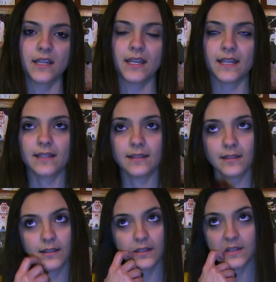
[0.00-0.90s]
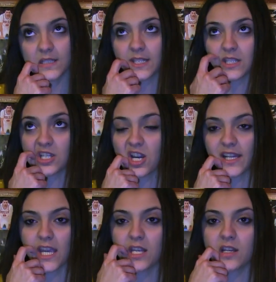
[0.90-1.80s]
And since a
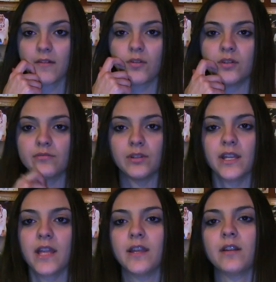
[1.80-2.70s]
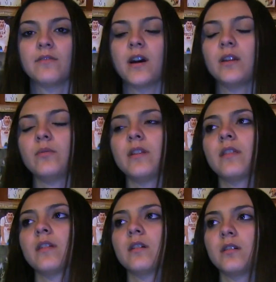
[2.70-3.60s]
young age, I've always really identified
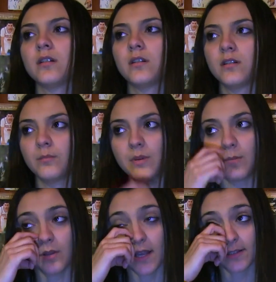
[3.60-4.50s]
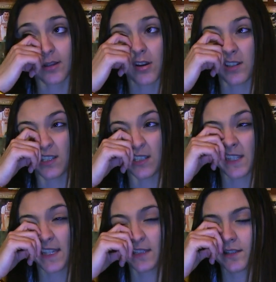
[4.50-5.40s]
with people I saw in
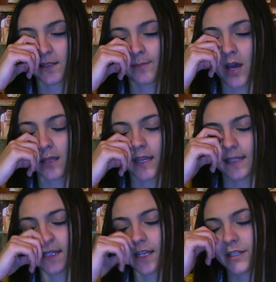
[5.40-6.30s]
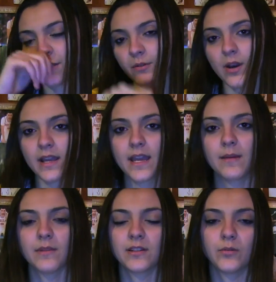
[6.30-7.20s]
like the spotlight. That's just who I
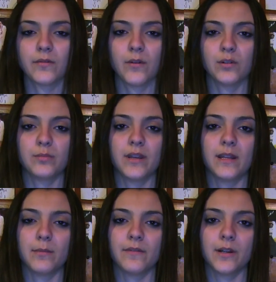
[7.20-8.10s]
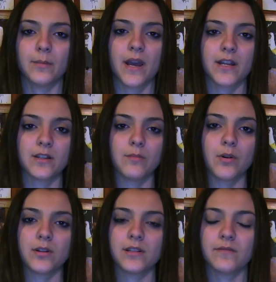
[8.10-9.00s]
am. That's who I've always been. I'm a very passionate
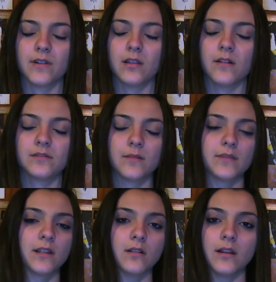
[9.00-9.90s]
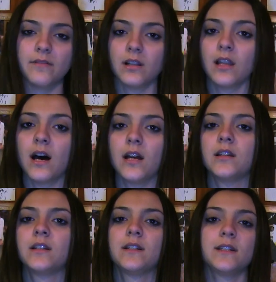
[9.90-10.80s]
person. If I love something, I'll love it a lot,
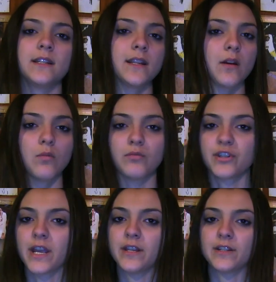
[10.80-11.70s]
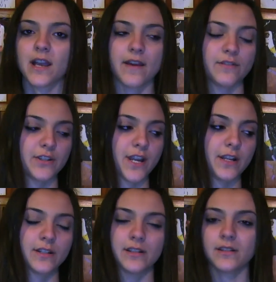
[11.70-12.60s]
and I won't change. I haven't
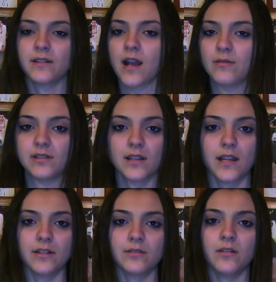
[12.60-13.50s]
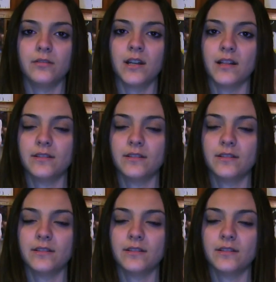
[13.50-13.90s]
changed since I was 9 years old.